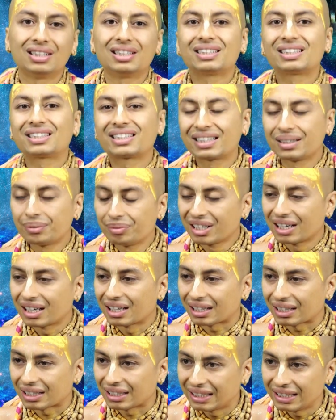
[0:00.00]

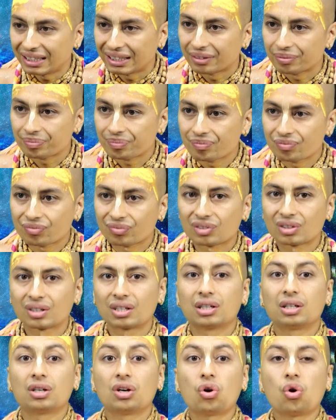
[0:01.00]
Similarly,
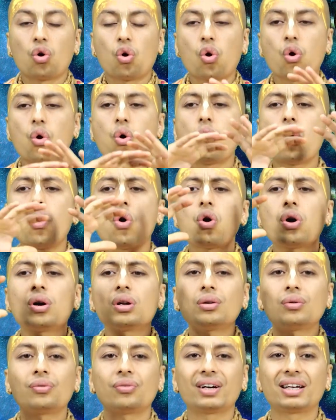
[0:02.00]

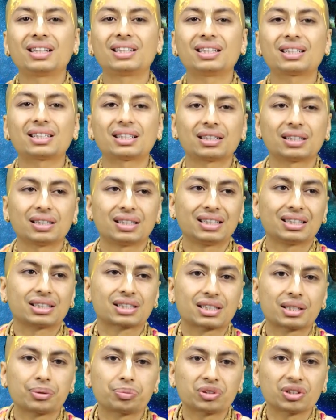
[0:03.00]
whole Vedic
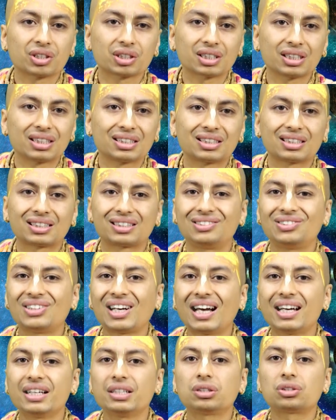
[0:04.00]
scriptures is a
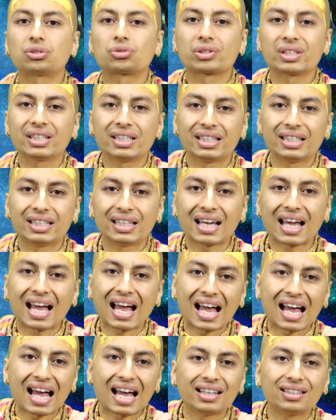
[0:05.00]
giant tree
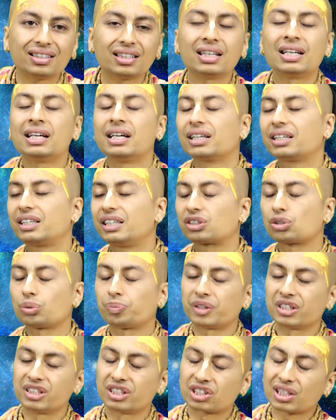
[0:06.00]
and
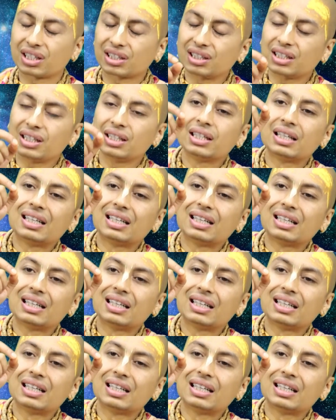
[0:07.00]
Gita-Upanishad